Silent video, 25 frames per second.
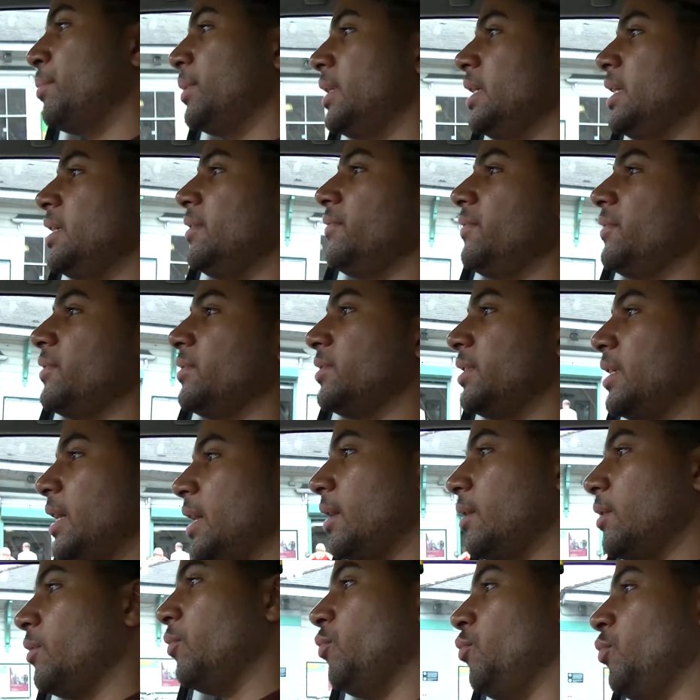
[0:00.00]
belief is
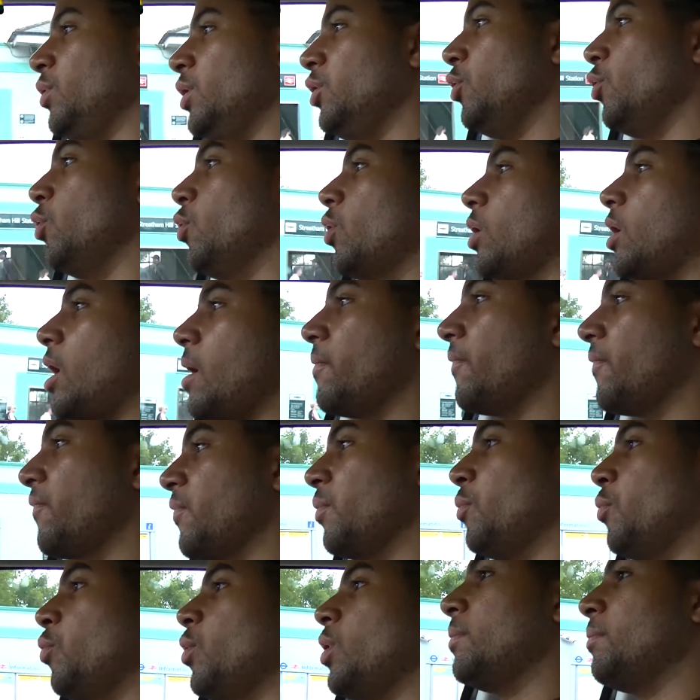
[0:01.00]
that we all come
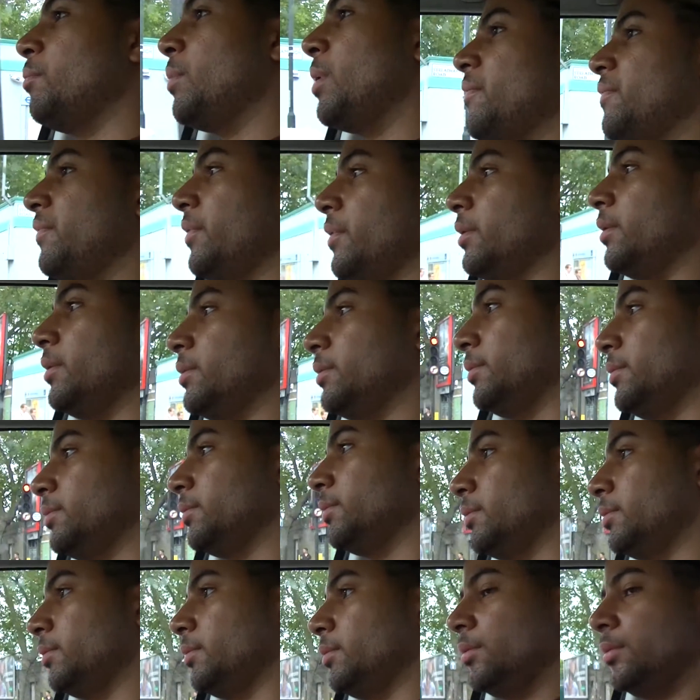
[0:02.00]
from one mother.
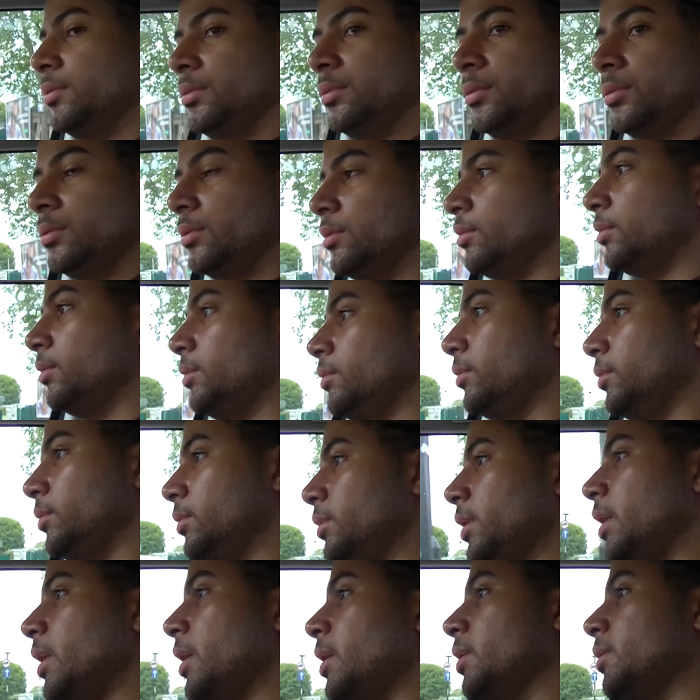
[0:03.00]
Mm.
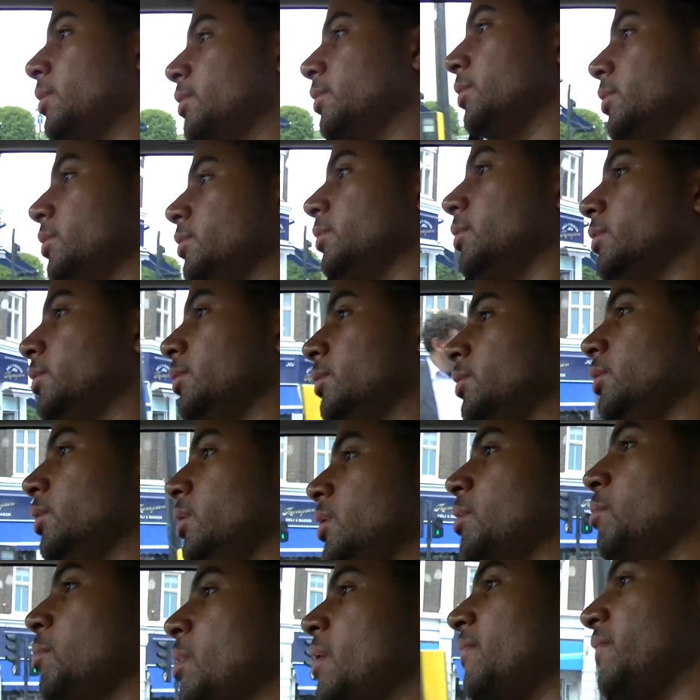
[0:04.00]
Yeah.
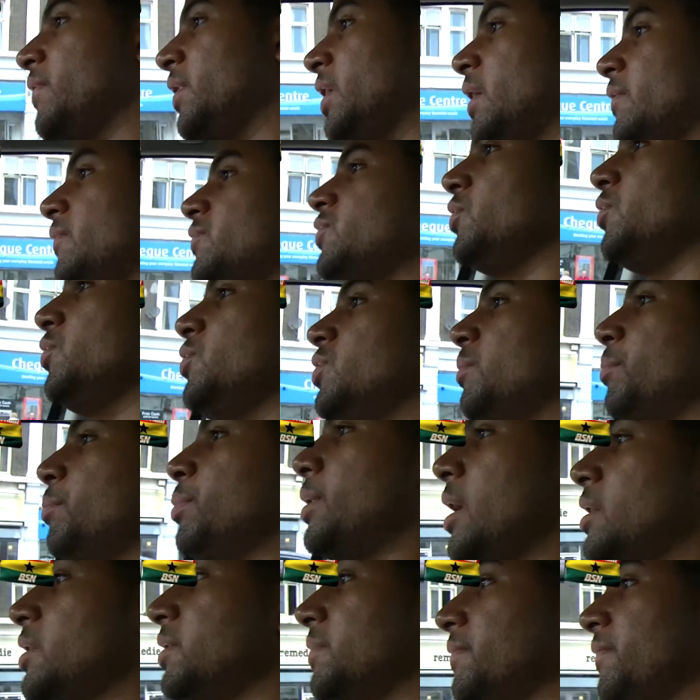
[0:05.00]
Your mother gives you the
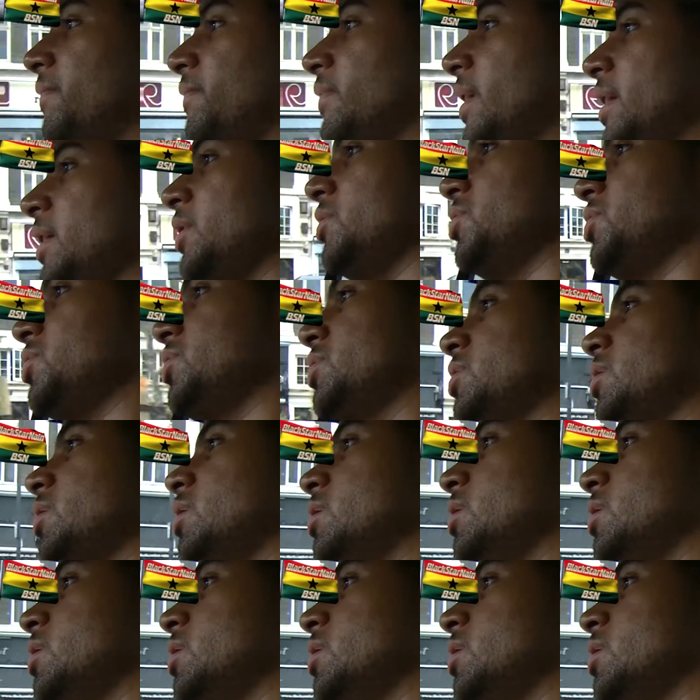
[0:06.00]
blood and flesh.